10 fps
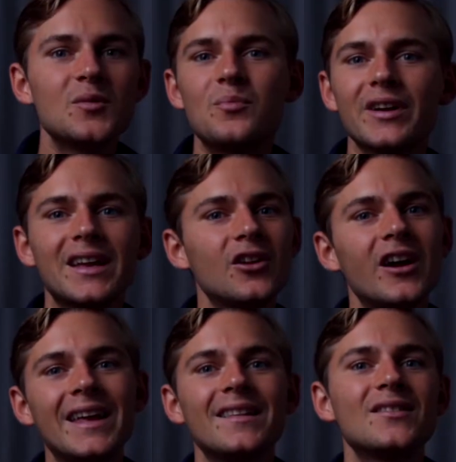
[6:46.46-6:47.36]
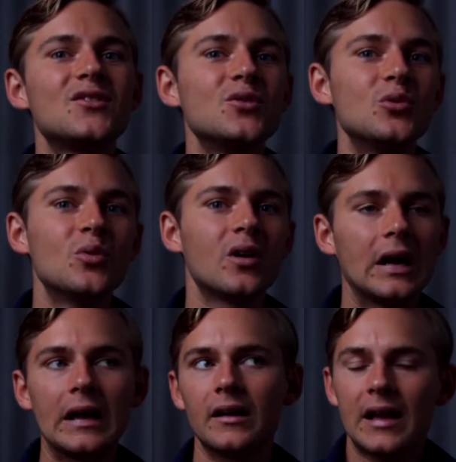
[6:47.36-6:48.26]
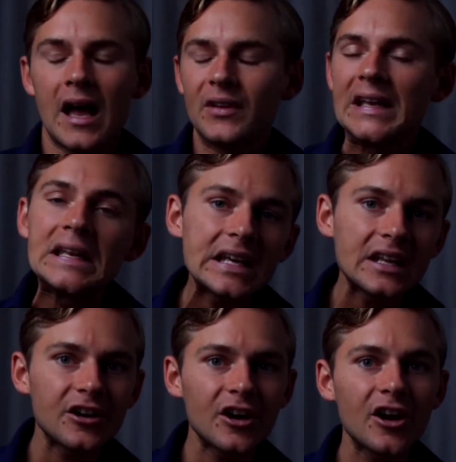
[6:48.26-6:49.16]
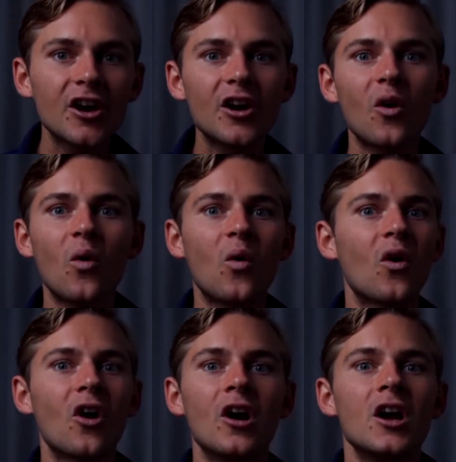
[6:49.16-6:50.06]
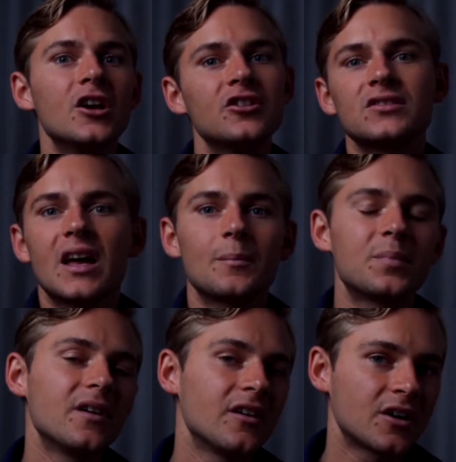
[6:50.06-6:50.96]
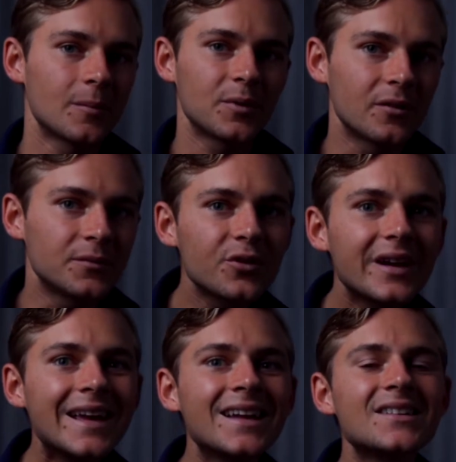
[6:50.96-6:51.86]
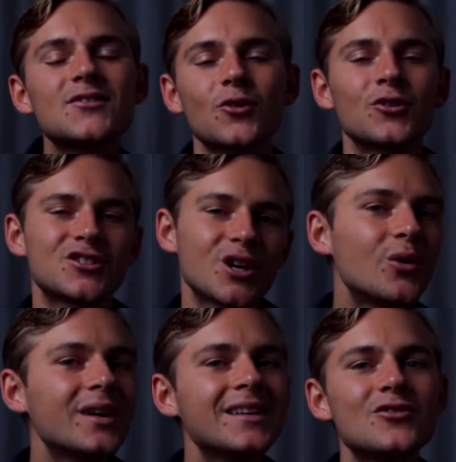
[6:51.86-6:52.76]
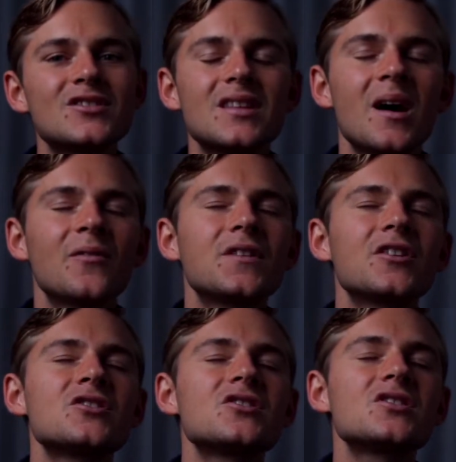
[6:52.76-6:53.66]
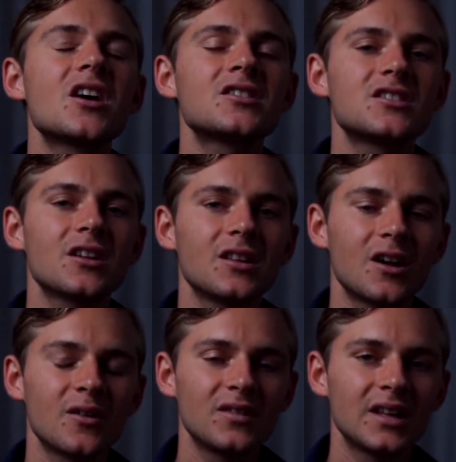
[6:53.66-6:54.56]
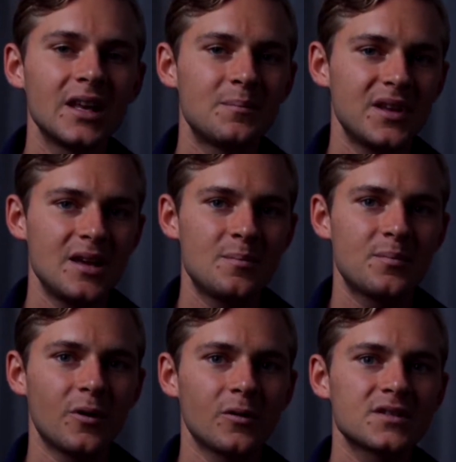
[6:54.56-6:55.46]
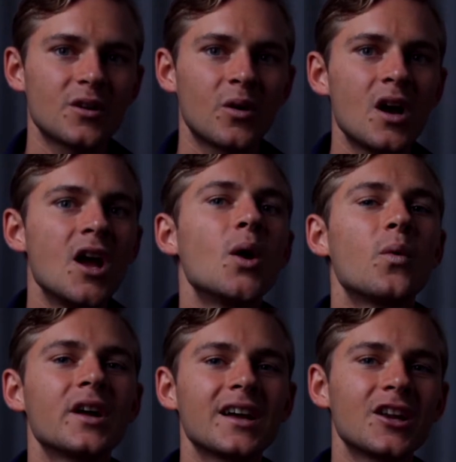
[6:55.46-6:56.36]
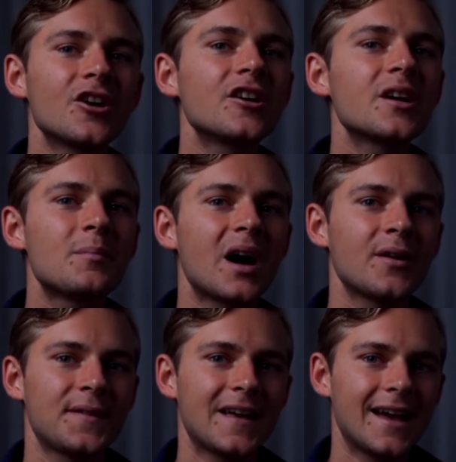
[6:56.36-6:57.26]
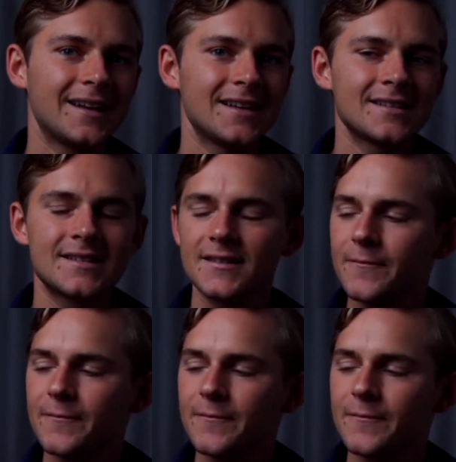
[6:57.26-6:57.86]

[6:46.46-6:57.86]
to bring you into having dinner or just have a couple of drinks or showing you stuff. They're such a lovely people. So what I learned about that is